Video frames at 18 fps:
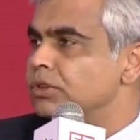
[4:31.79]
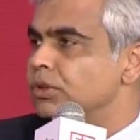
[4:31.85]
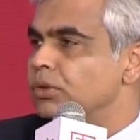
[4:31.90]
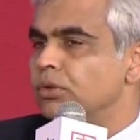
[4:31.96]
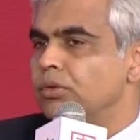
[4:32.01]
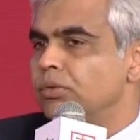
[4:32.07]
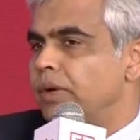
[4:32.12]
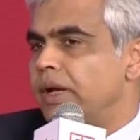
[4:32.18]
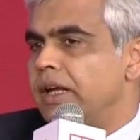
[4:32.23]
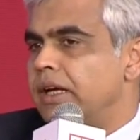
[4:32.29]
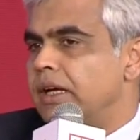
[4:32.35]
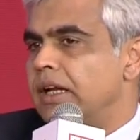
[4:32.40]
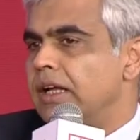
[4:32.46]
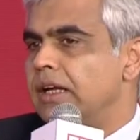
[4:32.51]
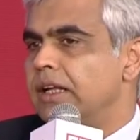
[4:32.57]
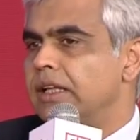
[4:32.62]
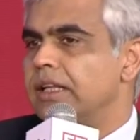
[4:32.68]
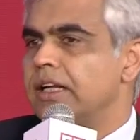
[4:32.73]
So very
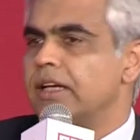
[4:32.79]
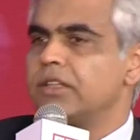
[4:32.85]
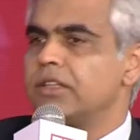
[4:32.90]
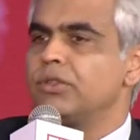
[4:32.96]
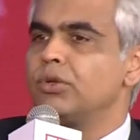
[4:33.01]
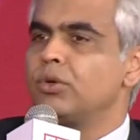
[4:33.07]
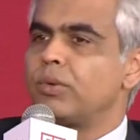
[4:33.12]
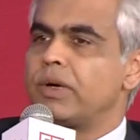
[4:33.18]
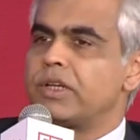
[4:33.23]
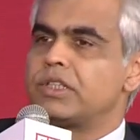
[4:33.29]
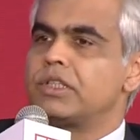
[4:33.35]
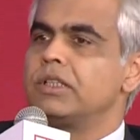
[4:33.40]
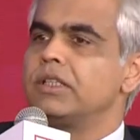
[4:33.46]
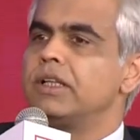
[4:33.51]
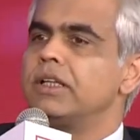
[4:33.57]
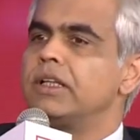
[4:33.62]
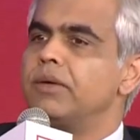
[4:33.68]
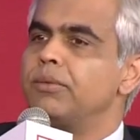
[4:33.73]
clearly, there is no
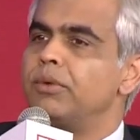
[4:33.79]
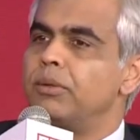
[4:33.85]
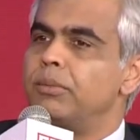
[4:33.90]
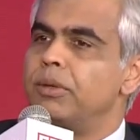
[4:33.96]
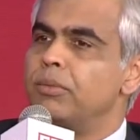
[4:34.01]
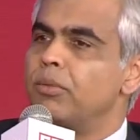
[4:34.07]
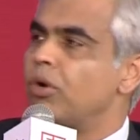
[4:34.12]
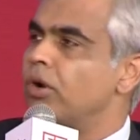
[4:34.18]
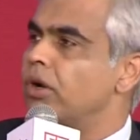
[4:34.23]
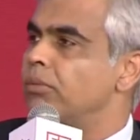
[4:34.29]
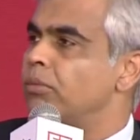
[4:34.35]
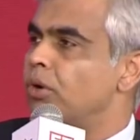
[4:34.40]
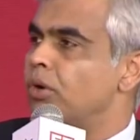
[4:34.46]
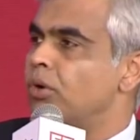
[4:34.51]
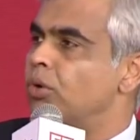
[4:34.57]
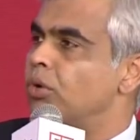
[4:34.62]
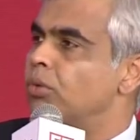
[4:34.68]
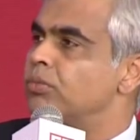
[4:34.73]
question that there will be more and
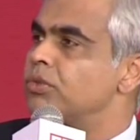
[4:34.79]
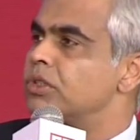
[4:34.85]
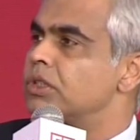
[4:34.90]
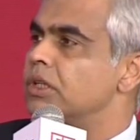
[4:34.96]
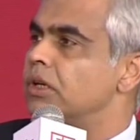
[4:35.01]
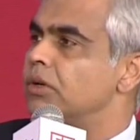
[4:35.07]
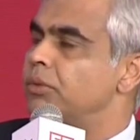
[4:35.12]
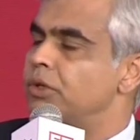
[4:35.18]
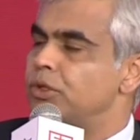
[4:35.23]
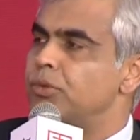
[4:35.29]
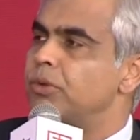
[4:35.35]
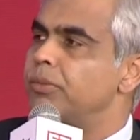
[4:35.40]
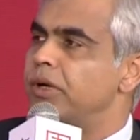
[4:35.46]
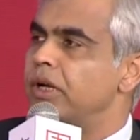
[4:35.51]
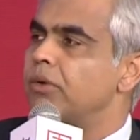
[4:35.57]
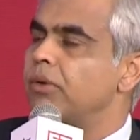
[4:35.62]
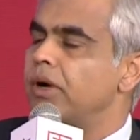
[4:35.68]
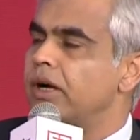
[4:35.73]
more homes which would
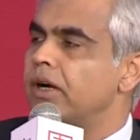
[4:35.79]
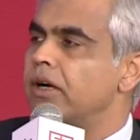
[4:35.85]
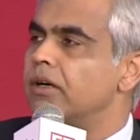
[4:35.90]
be required.